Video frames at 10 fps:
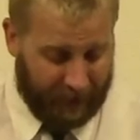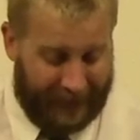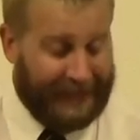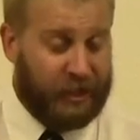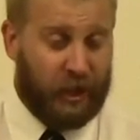
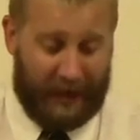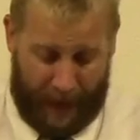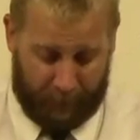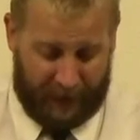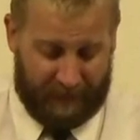that they should.
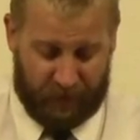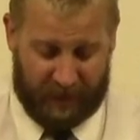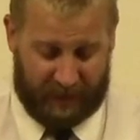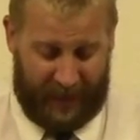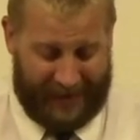I believe
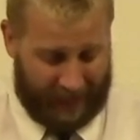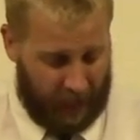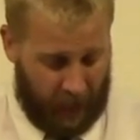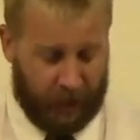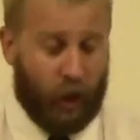just like
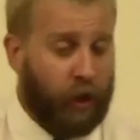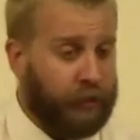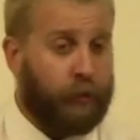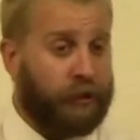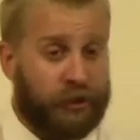
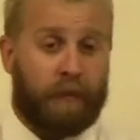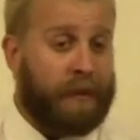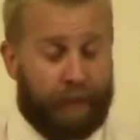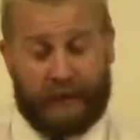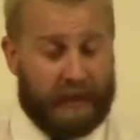adulterers should
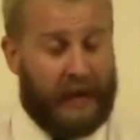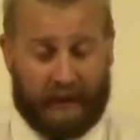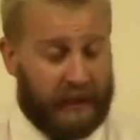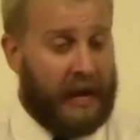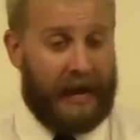be put to
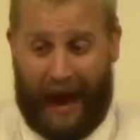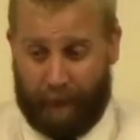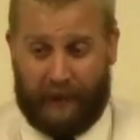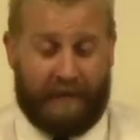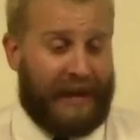death today. I
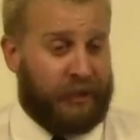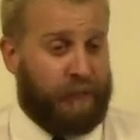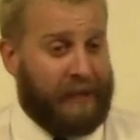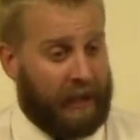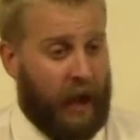believe that
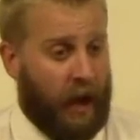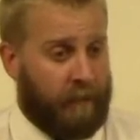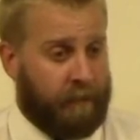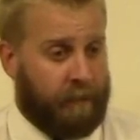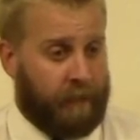should be the
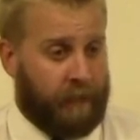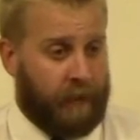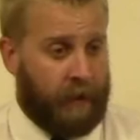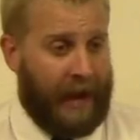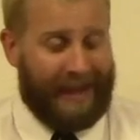law.
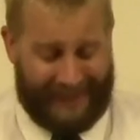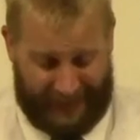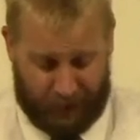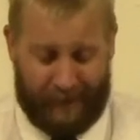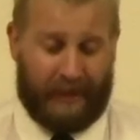I think
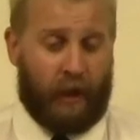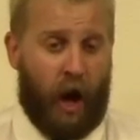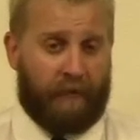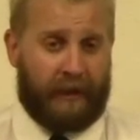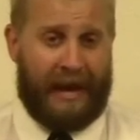that should be the
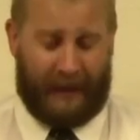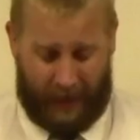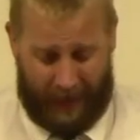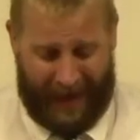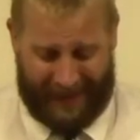law of the land.
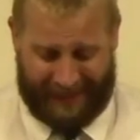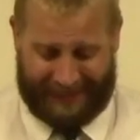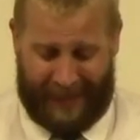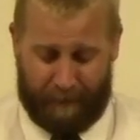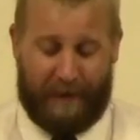I
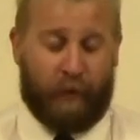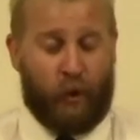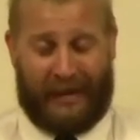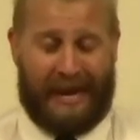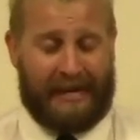think that people
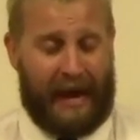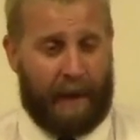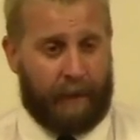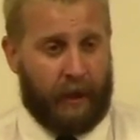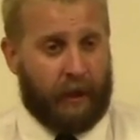who
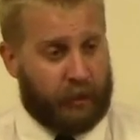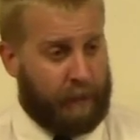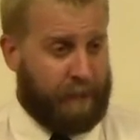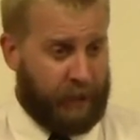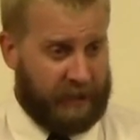kidnap should
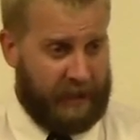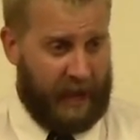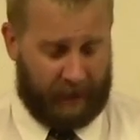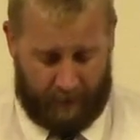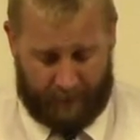be put to
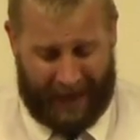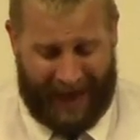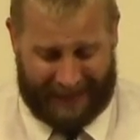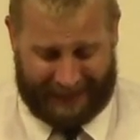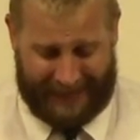death.
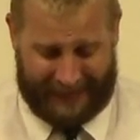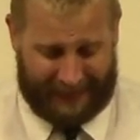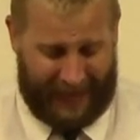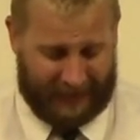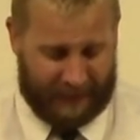I think
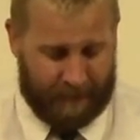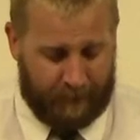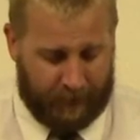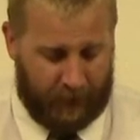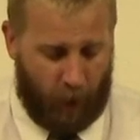
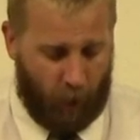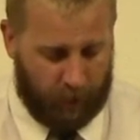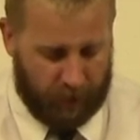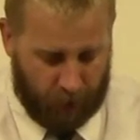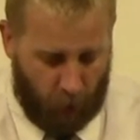that, you
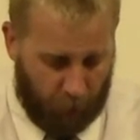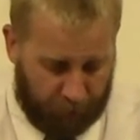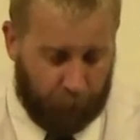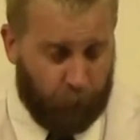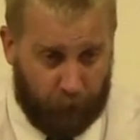know, you go
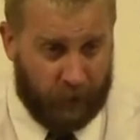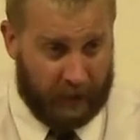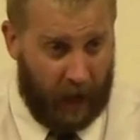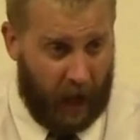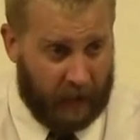through those
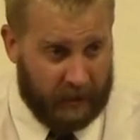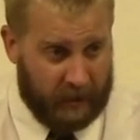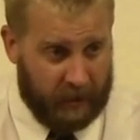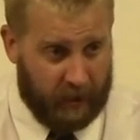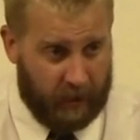laws.